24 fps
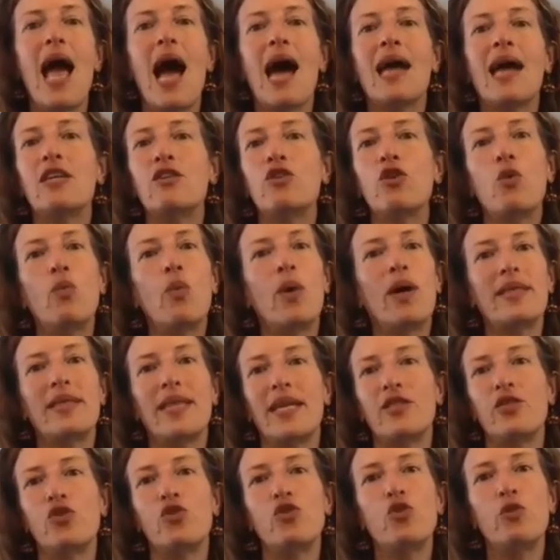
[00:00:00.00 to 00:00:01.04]
And I don't want
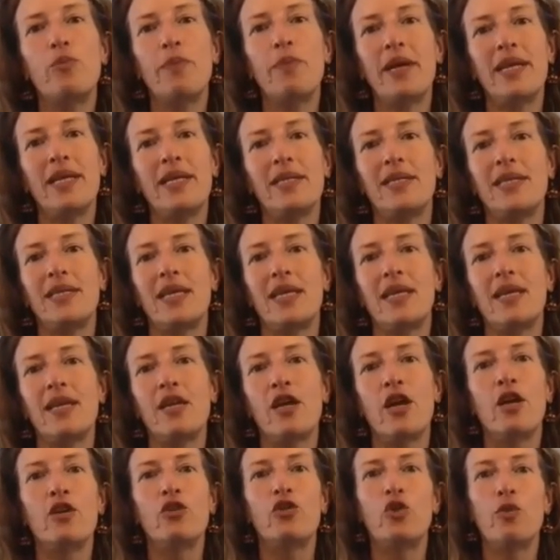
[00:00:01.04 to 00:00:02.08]
that
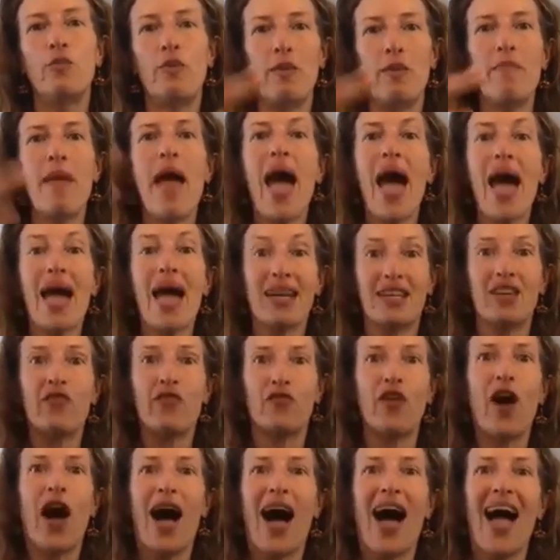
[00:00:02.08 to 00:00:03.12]
stupidity to be
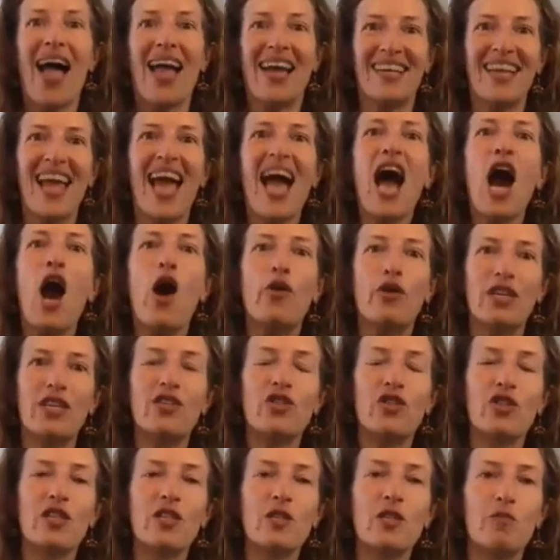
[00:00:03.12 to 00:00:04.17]
magnified out
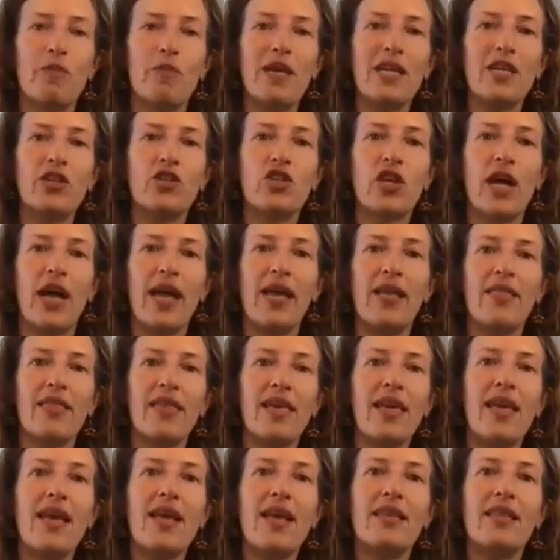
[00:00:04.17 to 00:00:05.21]
into this big giant
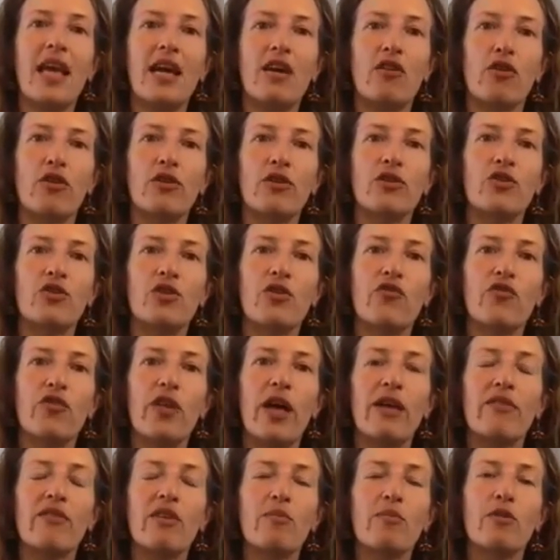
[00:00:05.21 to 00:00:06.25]
thing that grows into the
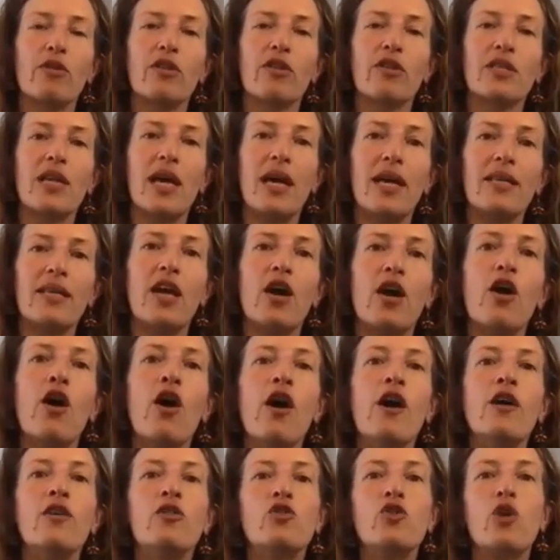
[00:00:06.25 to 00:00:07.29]
flying rainbow lasagna.
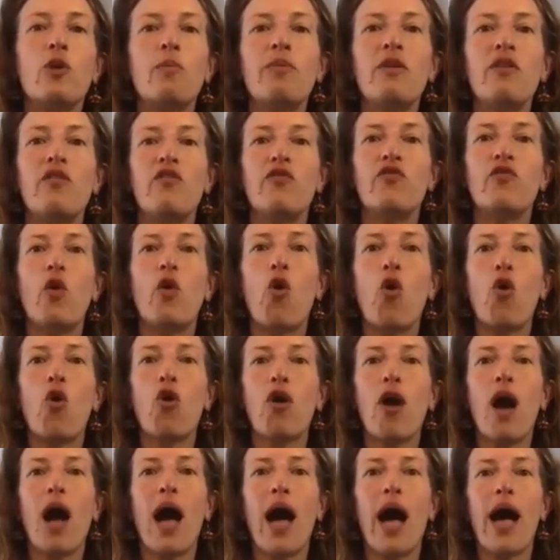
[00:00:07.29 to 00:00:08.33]
So
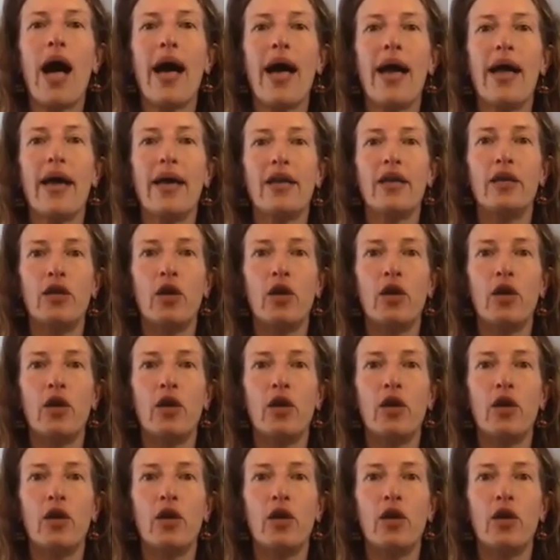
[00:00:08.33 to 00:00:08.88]
before I,